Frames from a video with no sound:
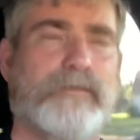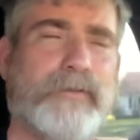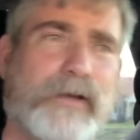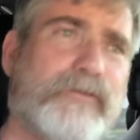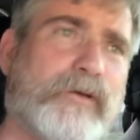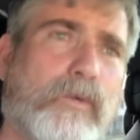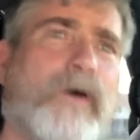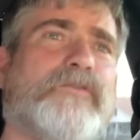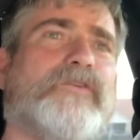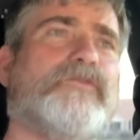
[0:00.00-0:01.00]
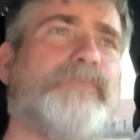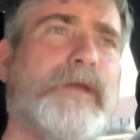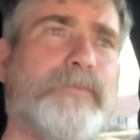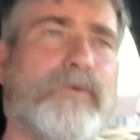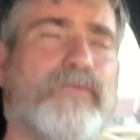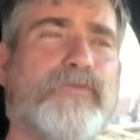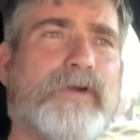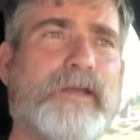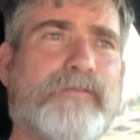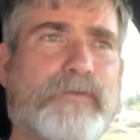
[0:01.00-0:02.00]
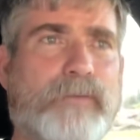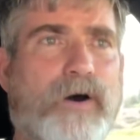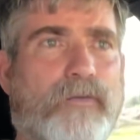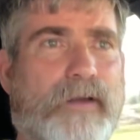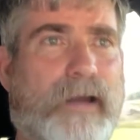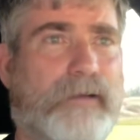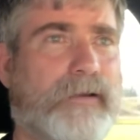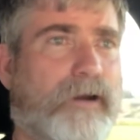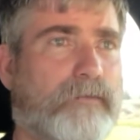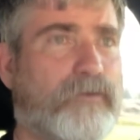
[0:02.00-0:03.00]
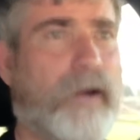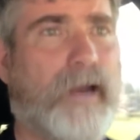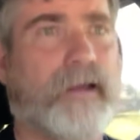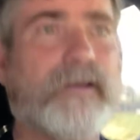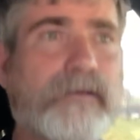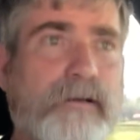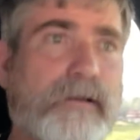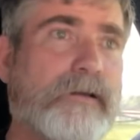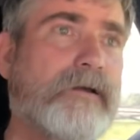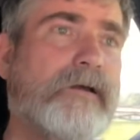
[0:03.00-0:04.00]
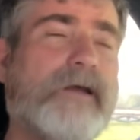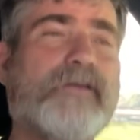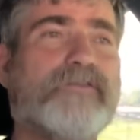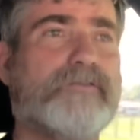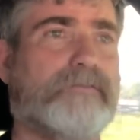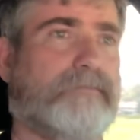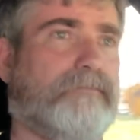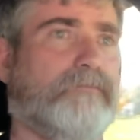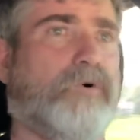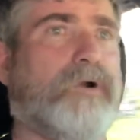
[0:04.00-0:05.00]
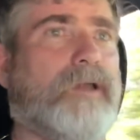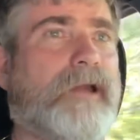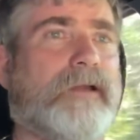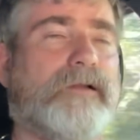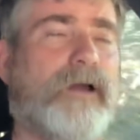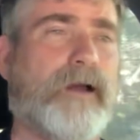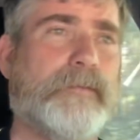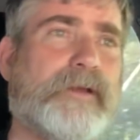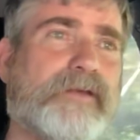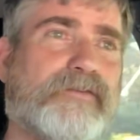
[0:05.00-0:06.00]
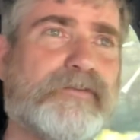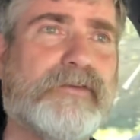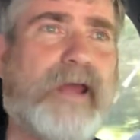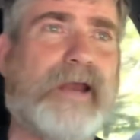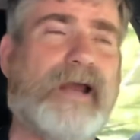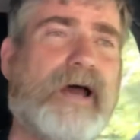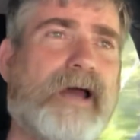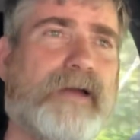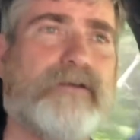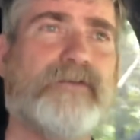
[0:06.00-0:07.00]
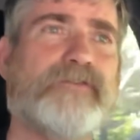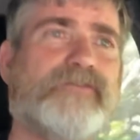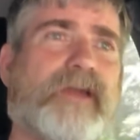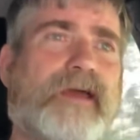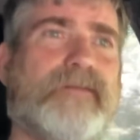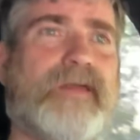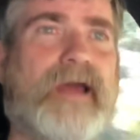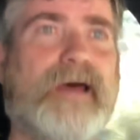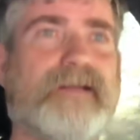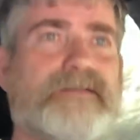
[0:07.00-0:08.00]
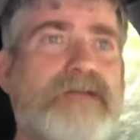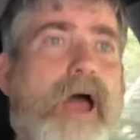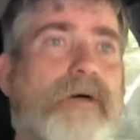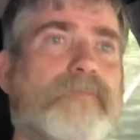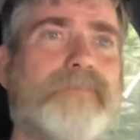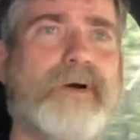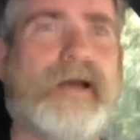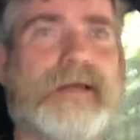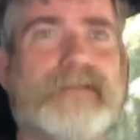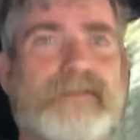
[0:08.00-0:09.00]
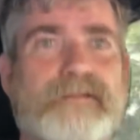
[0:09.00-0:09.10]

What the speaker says: because he wants his people free from all that. Now, granted, it's more like a communist state. I understand that. But